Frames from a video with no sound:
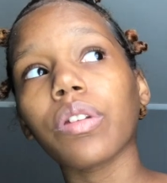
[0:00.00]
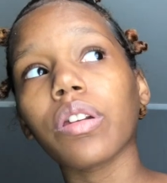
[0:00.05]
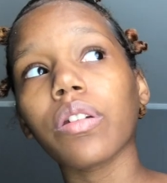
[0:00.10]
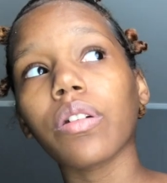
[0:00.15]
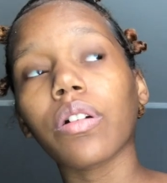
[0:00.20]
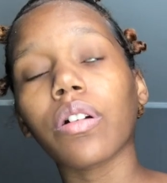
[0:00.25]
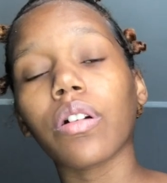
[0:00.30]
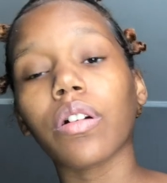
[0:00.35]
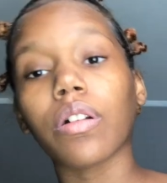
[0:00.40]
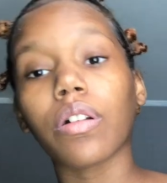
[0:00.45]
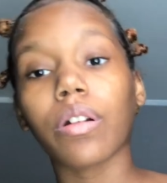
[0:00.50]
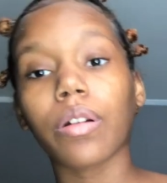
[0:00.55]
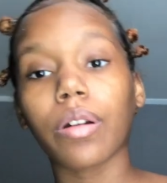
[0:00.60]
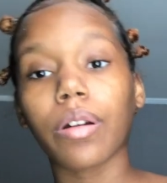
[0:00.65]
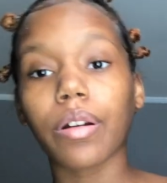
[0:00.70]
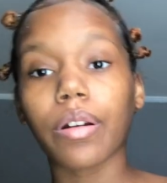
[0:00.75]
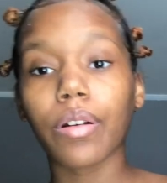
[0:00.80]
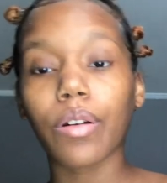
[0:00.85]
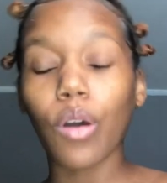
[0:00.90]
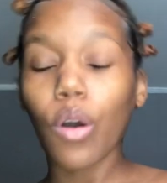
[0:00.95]

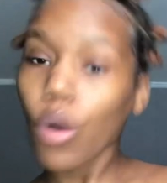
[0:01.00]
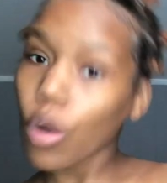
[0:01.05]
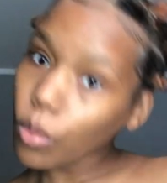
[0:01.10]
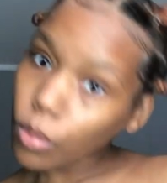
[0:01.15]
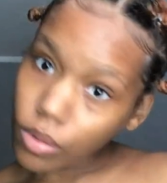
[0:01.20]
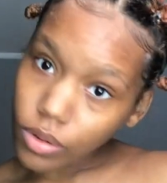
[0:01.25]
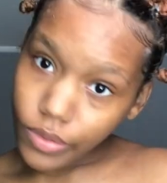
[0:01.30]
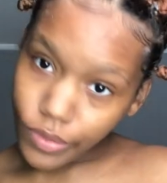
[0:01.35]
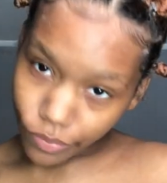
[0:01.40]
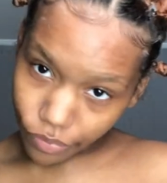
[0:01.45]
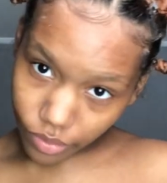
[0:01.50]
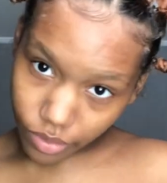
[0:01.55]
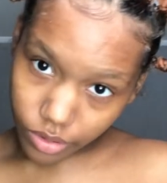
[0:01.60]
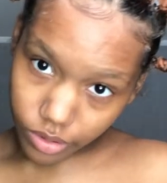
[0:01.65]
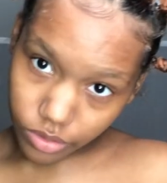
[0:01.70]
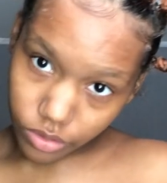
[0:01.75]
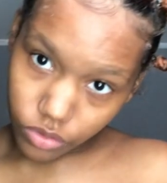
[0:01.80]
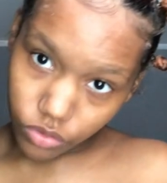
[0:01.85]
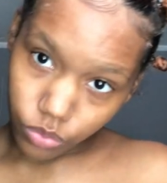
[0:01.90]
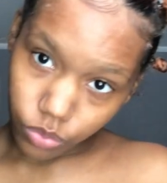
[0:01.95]
are almost
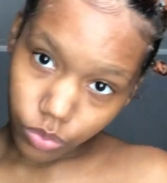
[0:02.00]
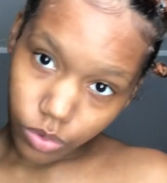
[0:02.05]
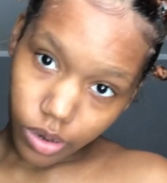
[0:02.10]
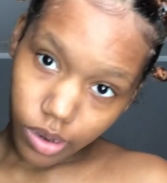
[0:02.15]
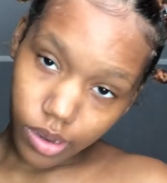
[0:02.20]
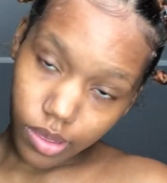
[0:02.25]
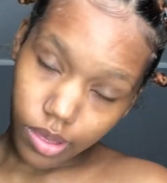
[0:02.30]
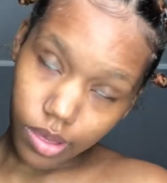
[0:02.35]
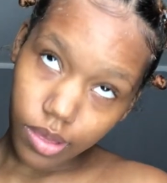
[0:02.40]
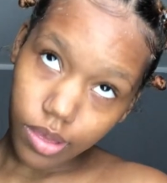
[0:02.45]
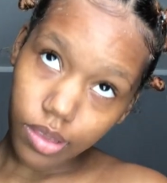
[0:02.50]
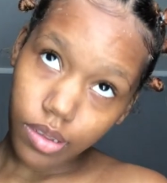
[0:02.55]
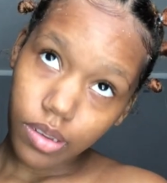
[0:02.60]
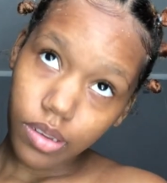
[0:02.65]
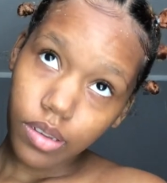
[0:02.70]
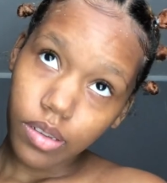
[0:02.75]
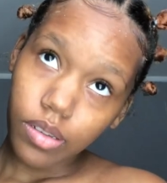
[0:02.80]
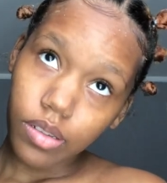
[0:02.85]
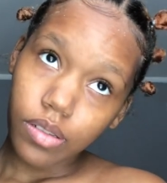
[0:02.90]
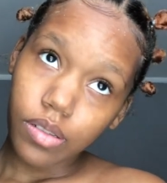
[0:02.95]
finished with
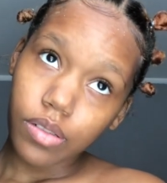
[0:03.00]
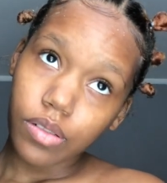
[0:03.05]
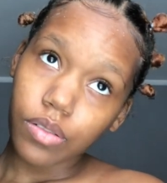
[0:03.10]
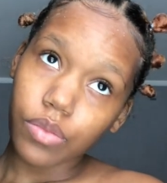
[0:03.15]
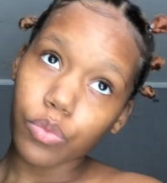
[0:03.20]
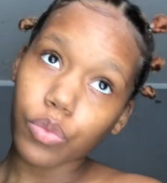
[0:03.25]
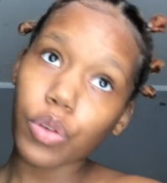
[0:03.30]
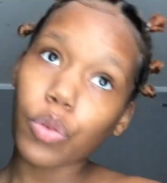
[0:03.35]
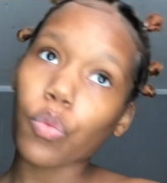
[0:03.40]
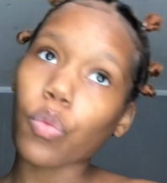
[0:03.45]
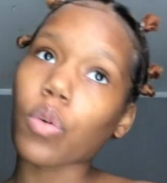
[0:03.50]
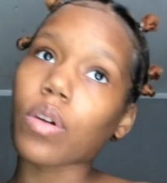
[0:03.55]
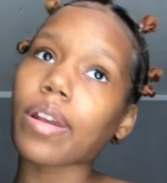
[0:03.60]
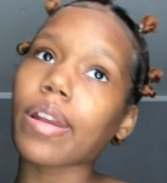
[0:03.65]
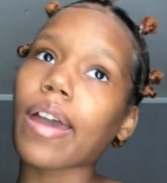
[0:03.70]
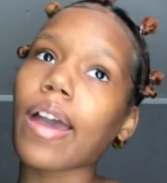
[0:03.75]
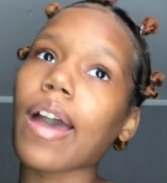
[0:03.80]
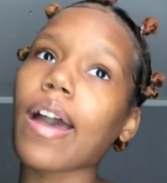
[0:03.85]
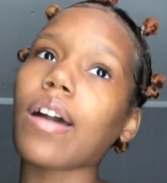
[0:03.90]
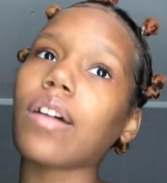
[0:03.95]
we want to
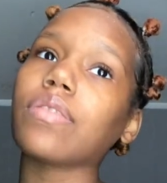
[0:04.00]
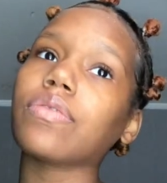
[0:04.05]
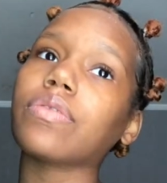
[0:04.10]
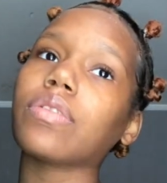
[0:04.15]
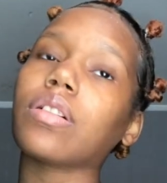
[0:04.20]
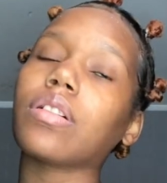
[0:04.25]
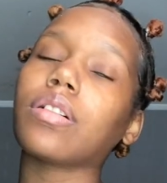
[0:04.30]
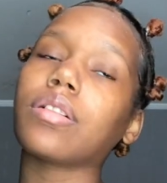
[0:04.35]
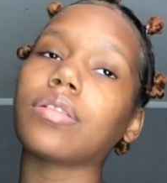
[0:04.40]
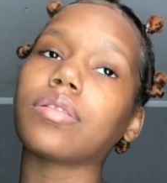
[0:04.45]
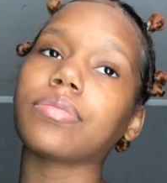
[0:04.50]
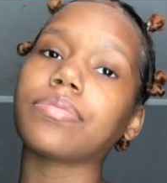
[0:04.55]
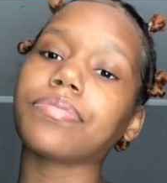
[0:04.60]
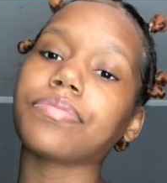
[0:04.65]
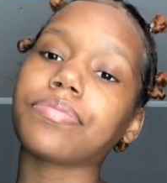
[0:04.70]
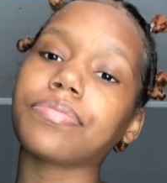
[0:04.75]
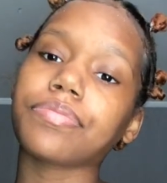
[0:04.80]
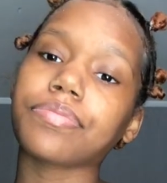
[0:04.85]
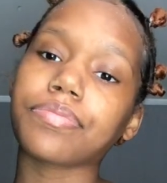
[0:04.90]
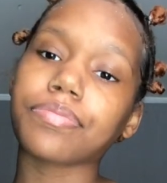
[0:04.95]
have a um
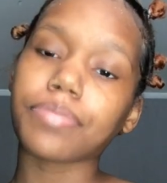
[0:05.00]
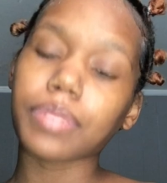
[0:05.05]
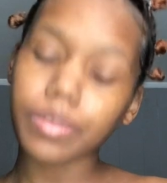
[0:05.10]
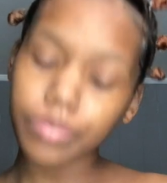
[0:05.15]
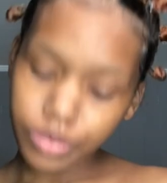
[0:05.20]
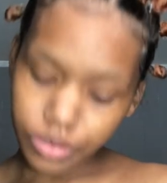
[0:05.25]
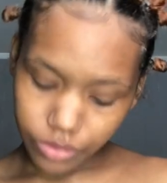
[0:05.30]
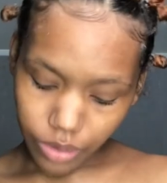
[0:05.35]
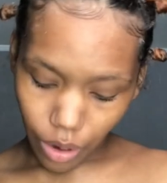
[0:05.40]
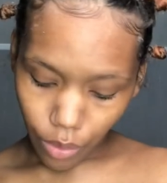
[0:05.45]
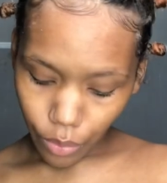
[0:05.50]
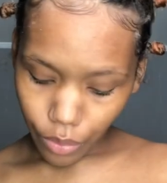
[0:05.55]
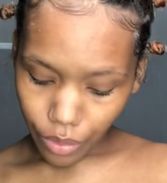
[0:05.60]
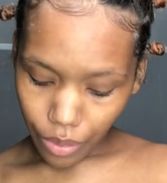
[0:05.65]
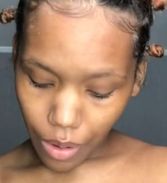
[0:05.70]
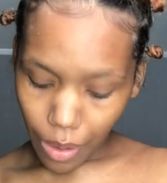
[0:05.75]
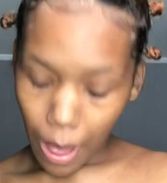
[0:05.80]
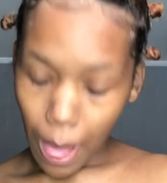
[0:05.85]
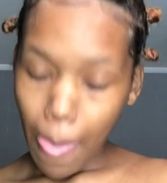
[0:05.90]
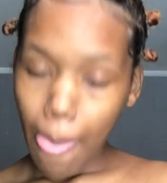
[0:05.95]
baby shower
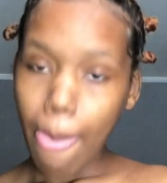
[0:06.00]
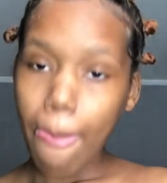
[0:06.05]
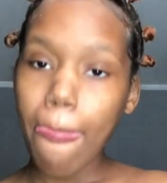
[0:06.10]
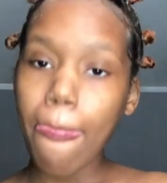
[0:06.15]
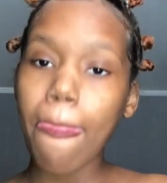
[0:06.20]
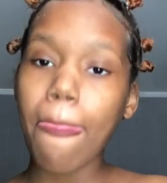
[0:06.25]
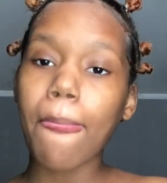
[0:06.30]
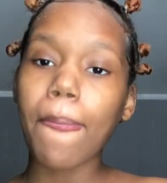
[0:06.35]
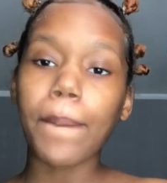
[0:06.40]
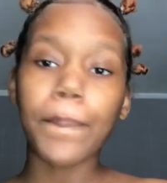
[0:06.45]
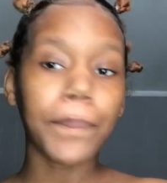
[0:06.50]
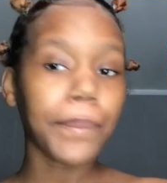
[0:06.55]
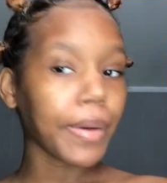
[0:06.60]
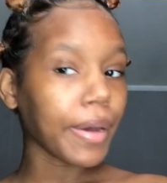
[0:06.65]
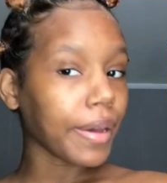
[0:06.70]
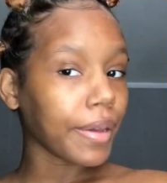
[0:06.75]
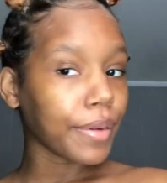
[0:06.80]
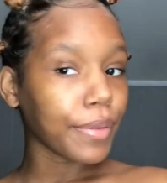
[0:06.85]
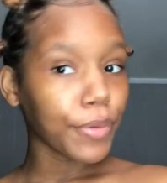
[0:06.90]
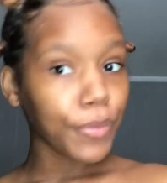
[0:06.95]

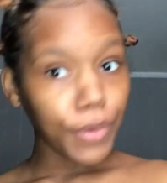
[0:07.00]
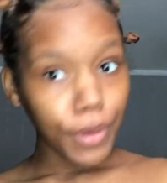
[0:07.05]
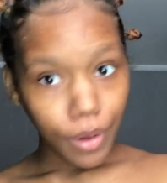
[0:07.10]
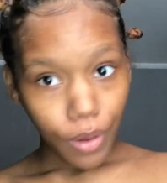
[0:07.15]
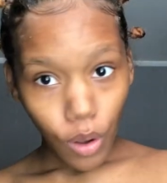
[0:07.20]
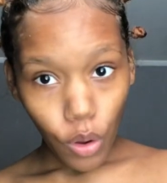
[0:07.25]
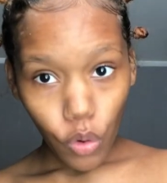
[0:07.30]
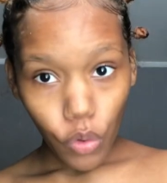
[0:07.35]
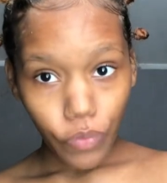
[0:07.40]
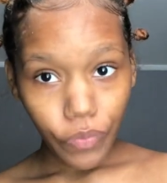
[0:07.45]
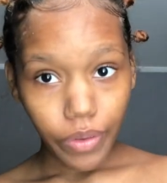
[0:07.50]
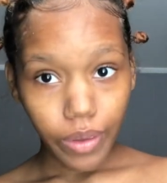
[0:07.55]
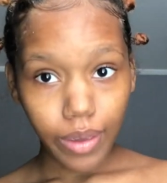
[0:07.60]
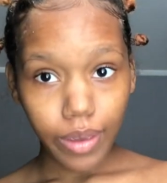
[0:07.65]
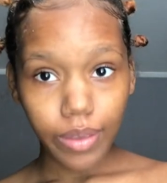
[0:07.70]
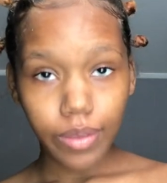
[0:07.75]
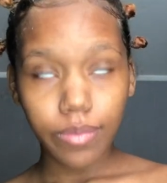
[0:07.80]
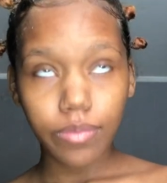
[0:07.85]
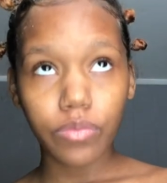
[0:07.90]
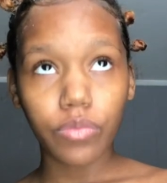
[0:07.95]
but due to
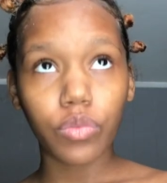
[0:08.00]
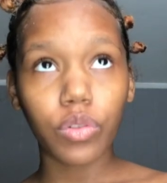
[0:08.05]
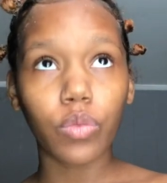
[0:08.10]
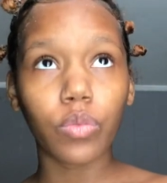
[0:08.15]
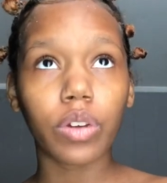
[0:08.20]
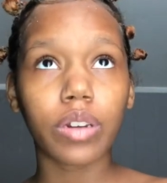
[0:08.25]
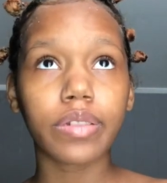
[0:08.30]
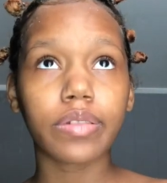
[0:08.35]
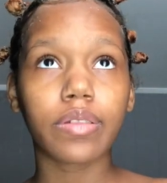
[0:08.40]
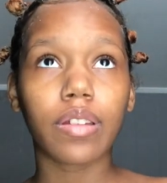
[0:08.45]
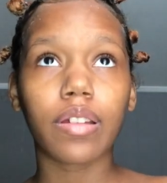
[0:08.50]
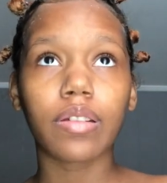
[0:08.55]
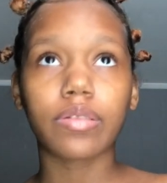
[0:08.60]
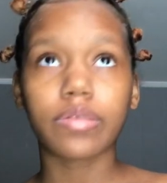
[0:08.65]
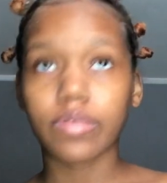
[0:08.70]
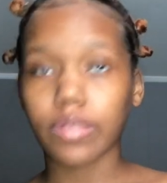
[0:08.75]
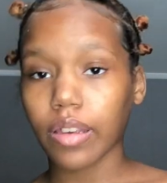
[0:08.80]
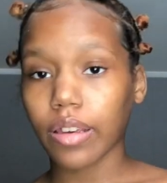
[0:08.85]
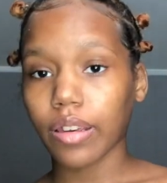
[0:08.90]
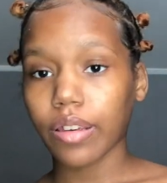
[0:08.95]
covid we want to stay
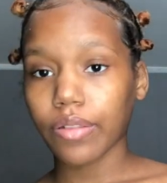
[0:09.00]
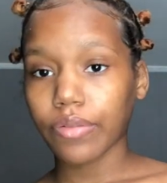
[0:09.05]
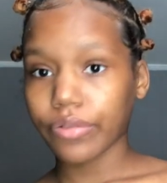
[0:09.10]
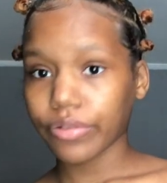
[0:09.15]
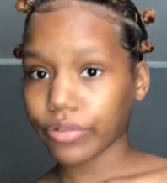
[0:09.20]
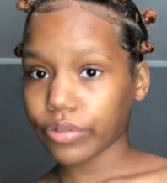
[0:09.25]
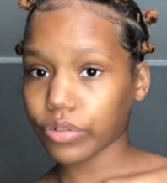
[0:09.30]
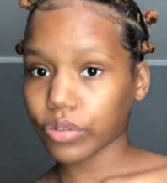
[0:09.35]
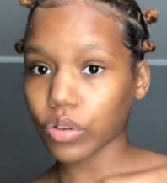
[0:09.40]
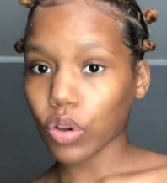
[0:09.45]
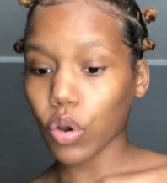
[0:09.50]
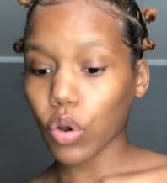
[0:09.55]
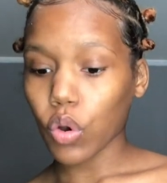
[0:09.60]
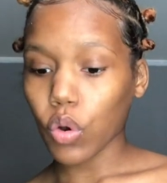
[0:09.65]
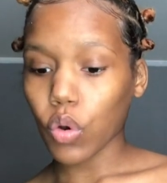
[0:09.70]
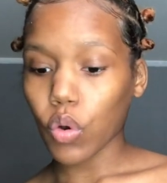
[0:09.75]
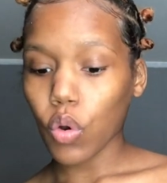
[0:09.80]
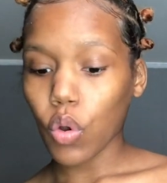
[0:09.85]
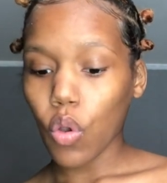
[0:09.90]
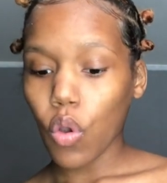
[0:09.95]
safe
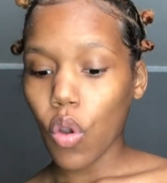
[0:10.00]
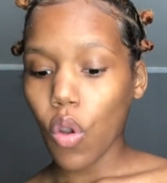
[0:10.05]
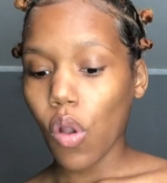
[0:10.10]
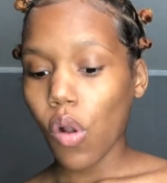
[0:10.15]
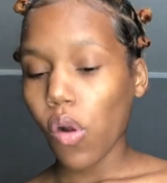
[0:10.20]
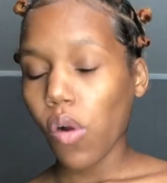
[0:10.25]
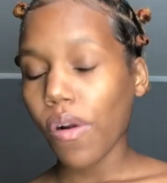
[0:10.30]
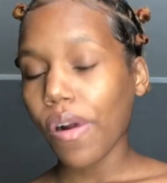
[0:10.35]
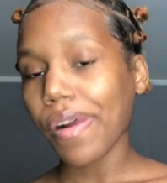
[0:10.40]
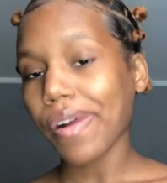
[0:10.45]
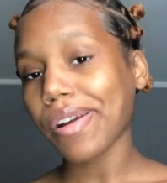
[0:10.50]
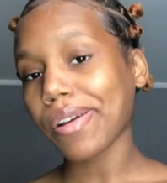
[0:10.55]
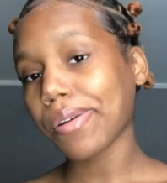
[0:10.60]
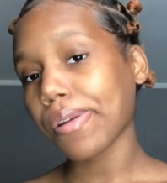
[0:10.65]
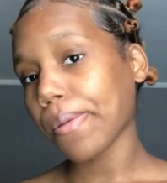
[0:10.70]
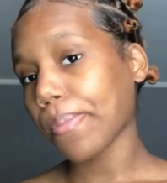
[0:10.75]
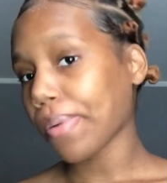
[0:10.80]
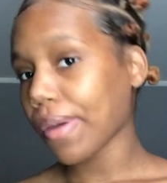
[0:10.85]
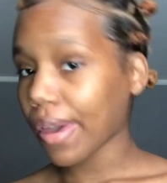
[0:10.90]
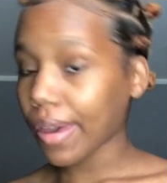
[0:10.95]
so it
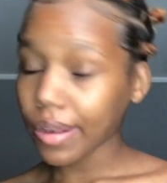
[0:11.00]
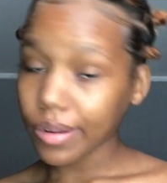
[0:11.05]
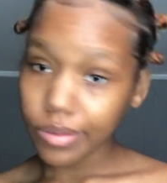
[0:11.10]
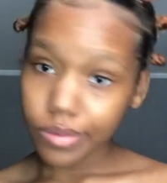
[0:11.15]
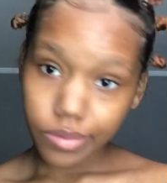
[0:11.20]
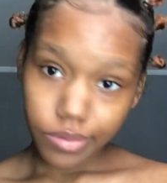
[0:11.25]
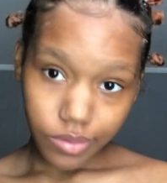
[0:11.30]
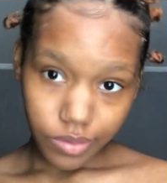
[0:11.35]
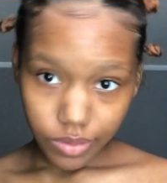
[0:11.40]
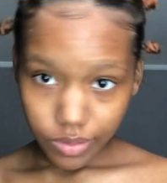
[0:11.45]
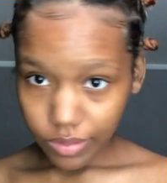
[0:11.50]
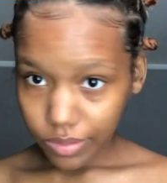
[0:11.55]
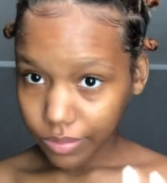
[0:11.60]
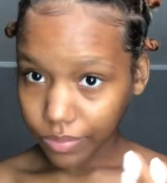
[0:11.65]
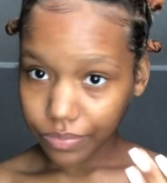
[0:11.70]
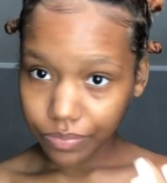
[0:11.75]
depends